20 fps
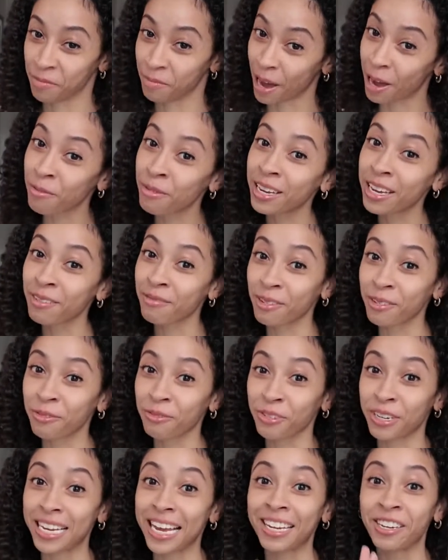Buy one, get one
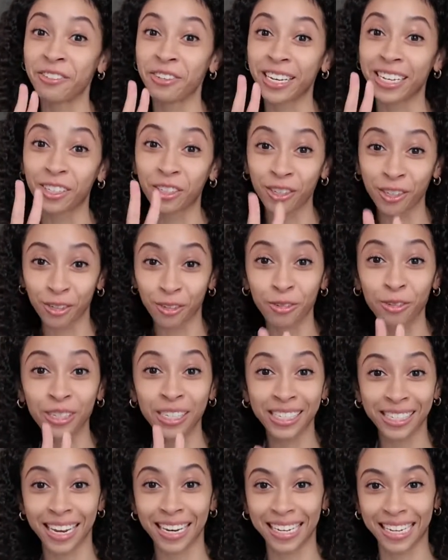free, and you get two
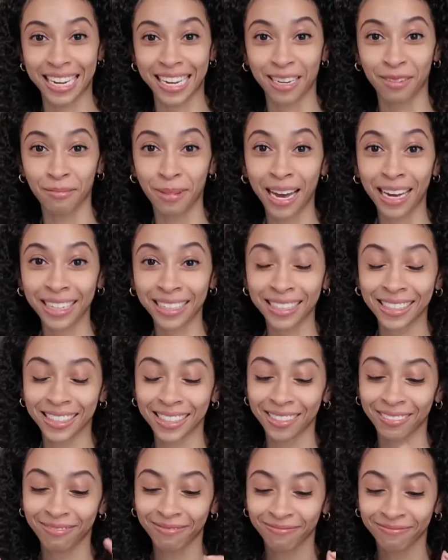stunning
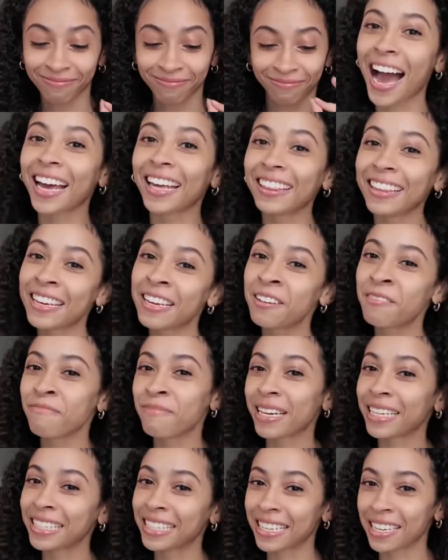handbags. I think it
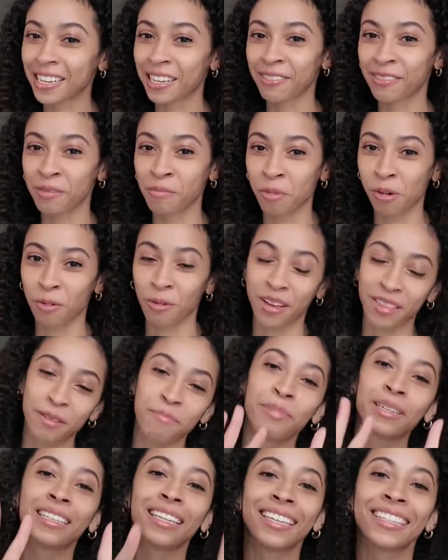makes it even more worth
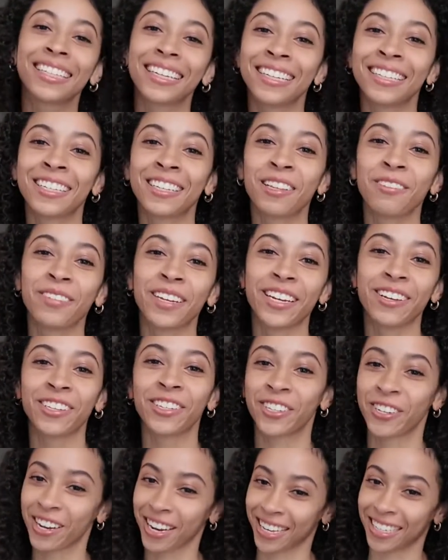it, but let's get into the video
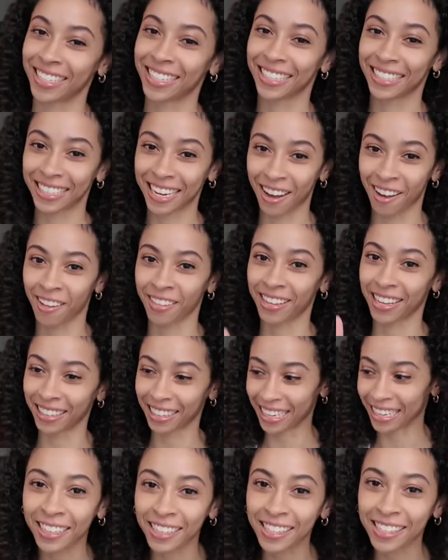so you guys can tell that
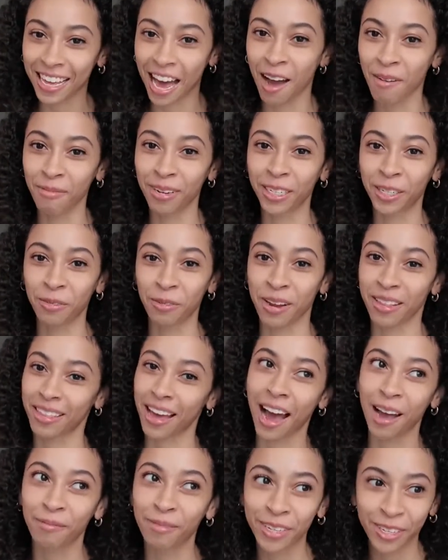it's that much worth
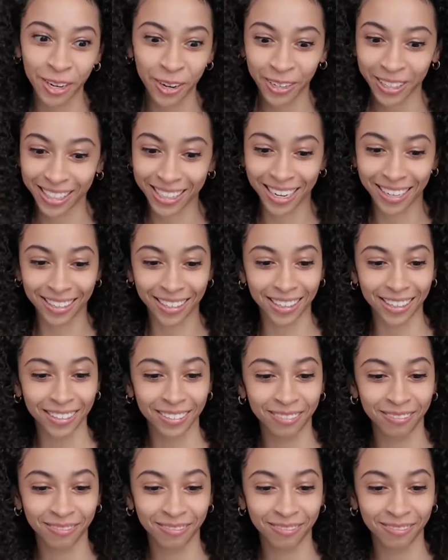it. I'm so excited.